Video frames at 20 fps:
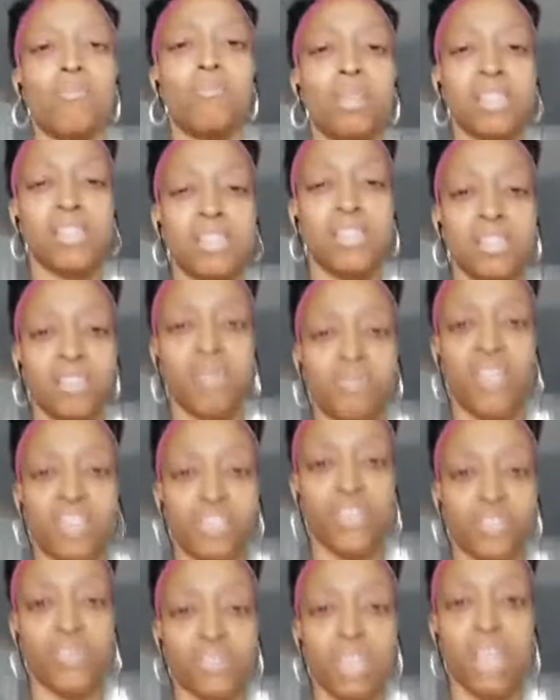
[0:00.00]
business
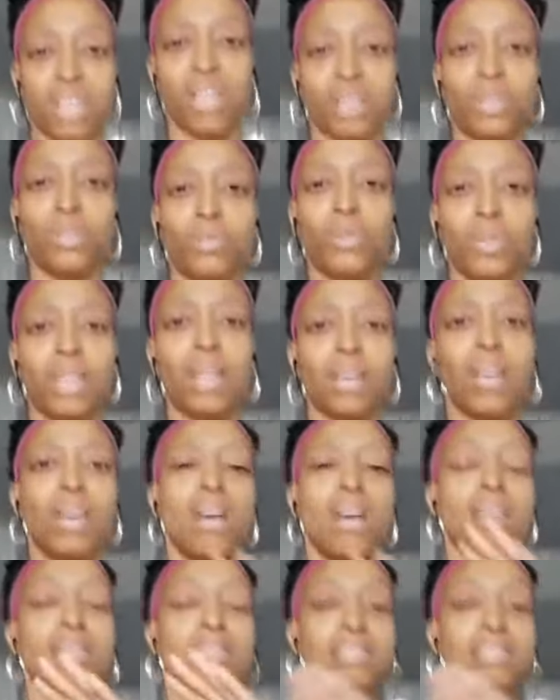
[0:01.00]
ventures, including
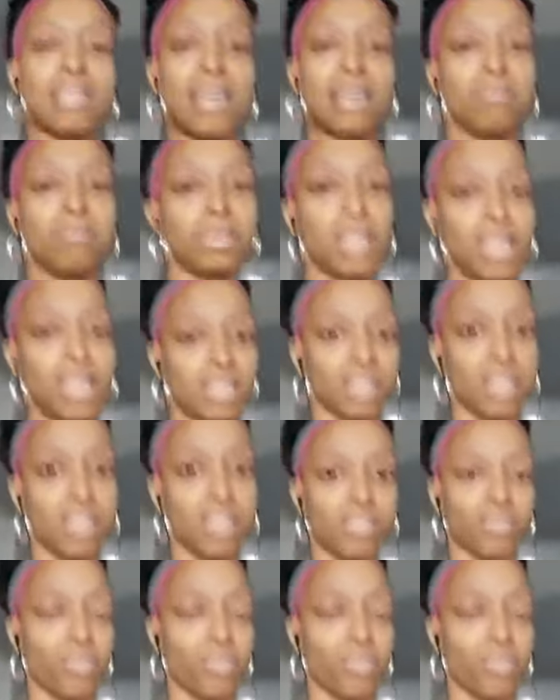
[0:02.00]
skin bleaching